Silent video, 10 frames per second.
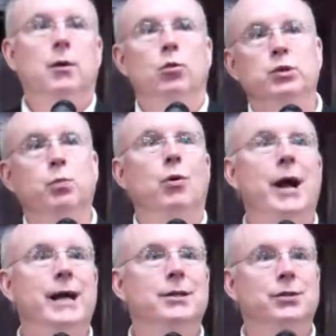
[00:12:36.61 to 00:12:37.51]
was
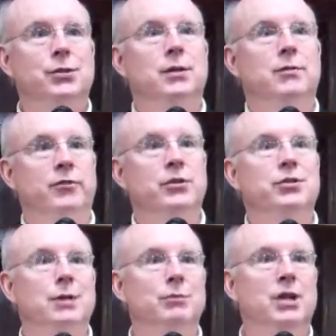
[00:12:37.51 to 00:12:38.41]
practiced for
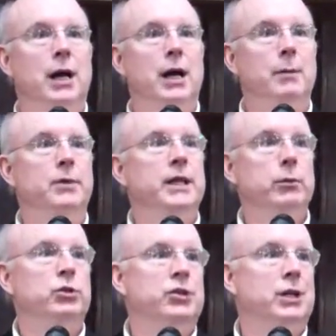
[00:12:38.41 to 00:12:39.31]
some time, but then
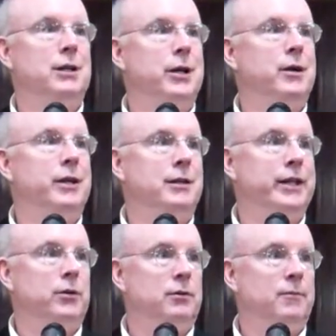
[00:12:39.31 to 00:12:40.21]
was declared
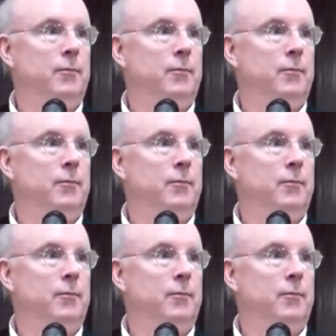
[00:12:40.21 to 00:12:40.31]
illegal,